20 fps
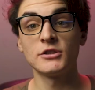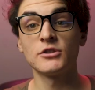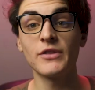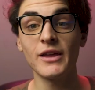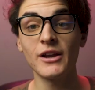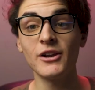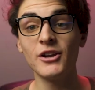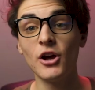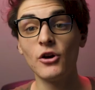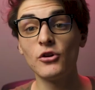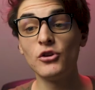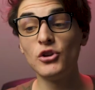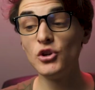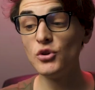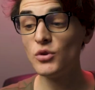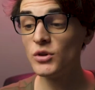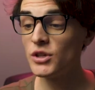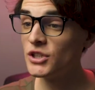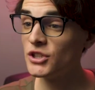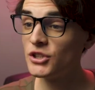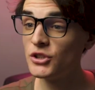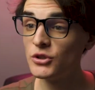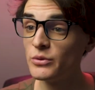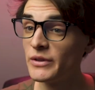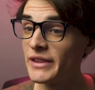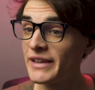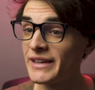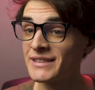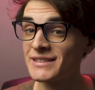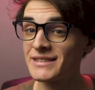So there you go, you can
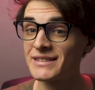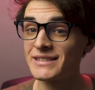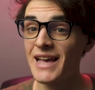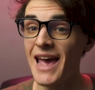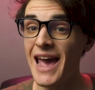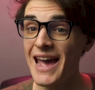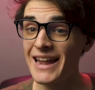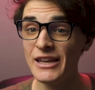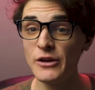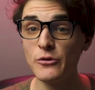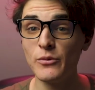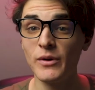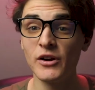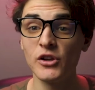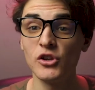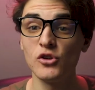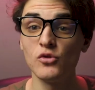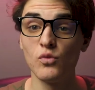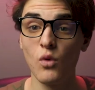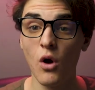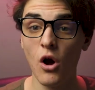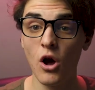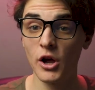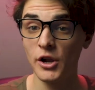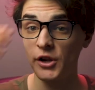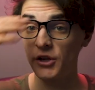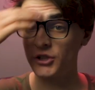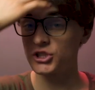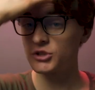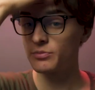do this anywhere you
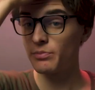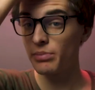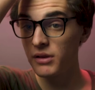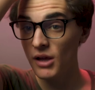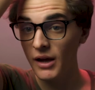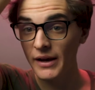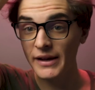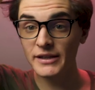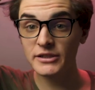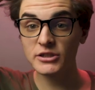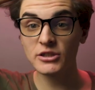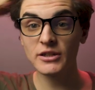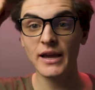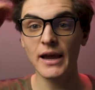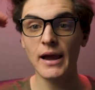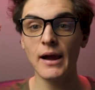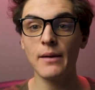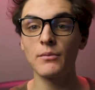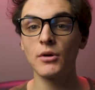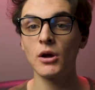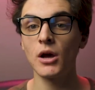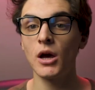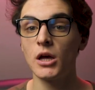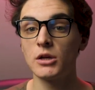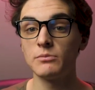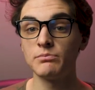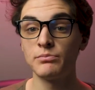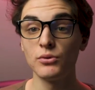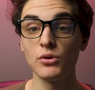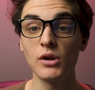want. Just plug in your camera,
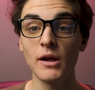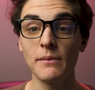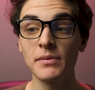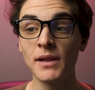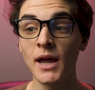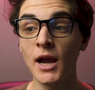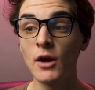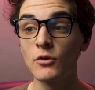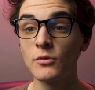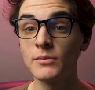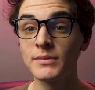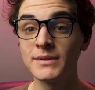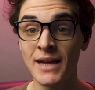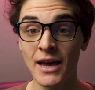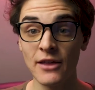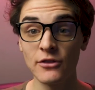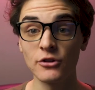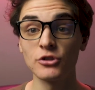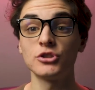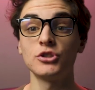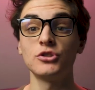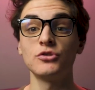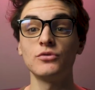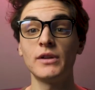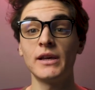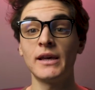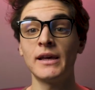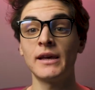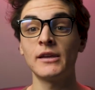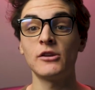boot up Lightroom, tethered
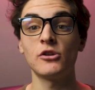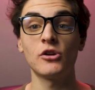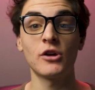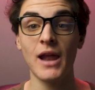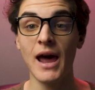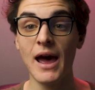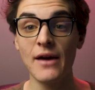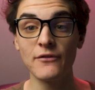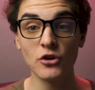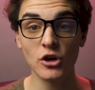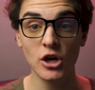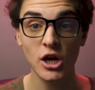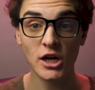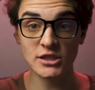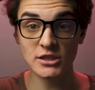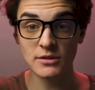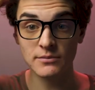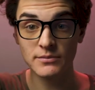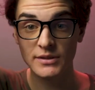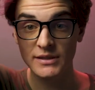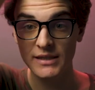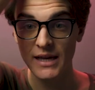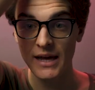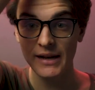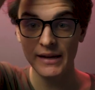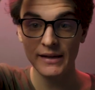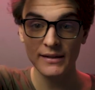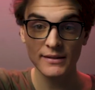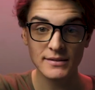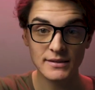shooting. You can have your custom
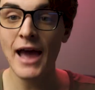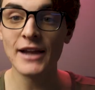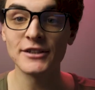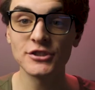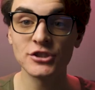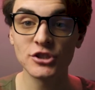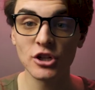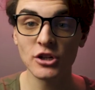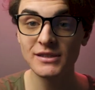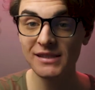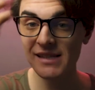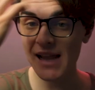settings and just start